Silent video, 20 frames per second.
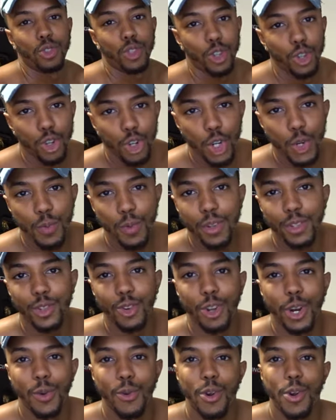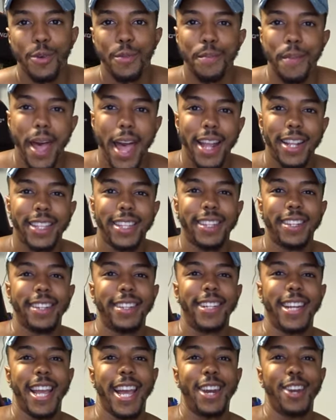YouTube, what's going on? Welcome back to the
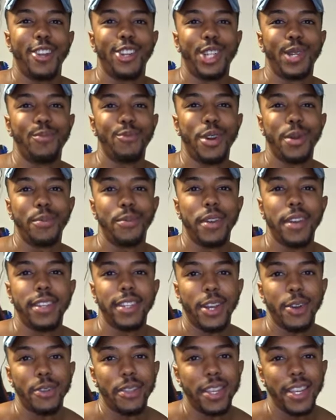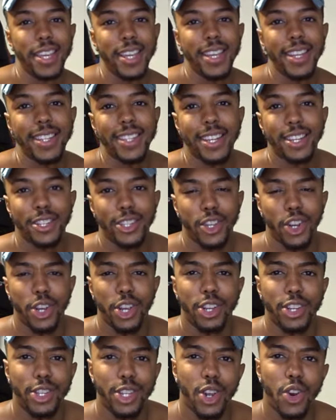channel. It's your boy Breezy, everything easy. Yes
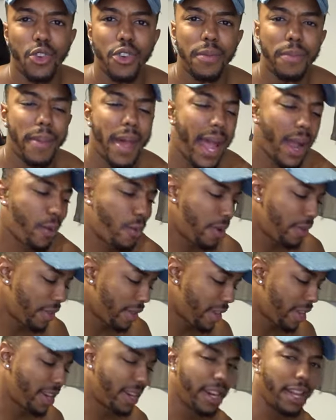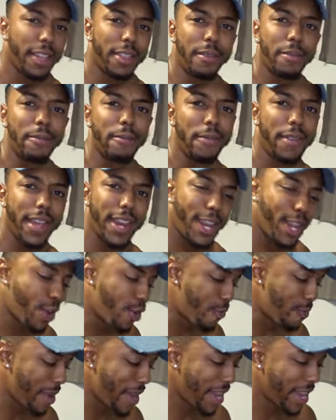sir, we're back with another
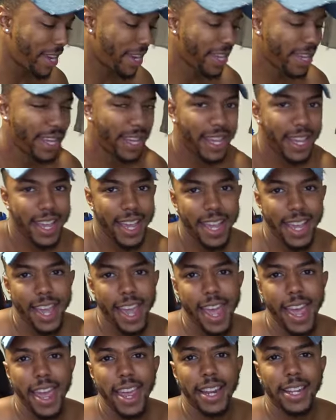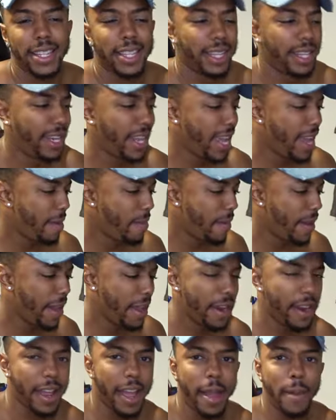video, man. And today,
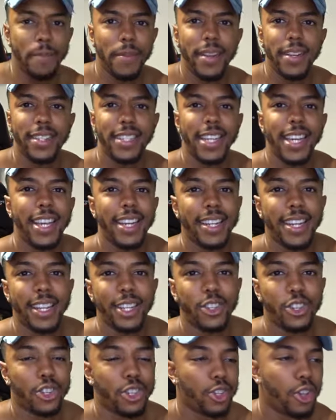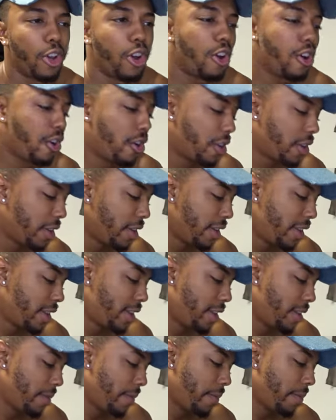man, I've been seeing this song
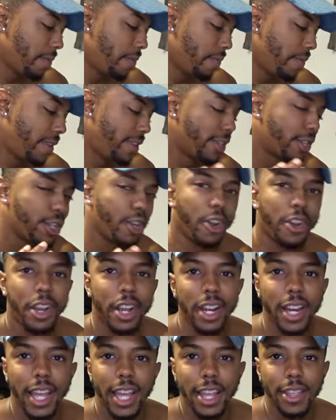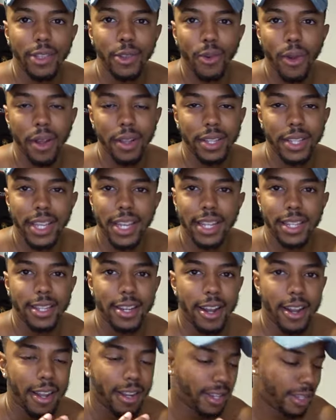been circulating throughout
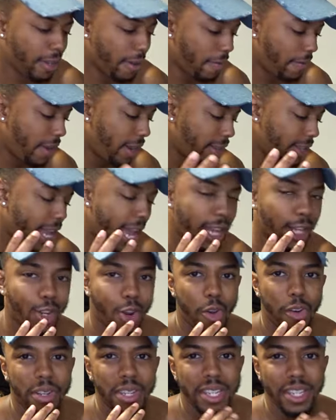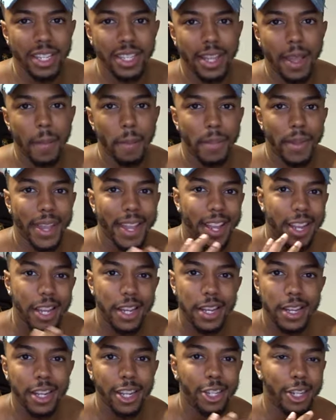TikTok and stuff like that. It's called a Stepping
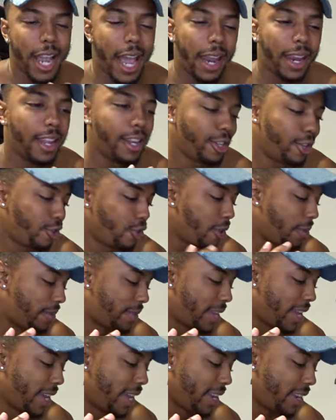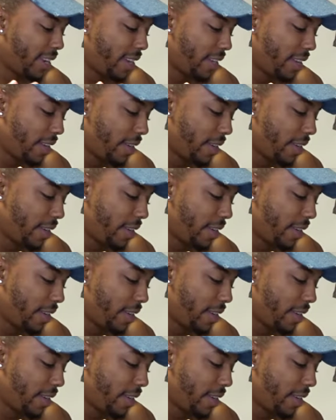Good Challenge, you know what I'm saying?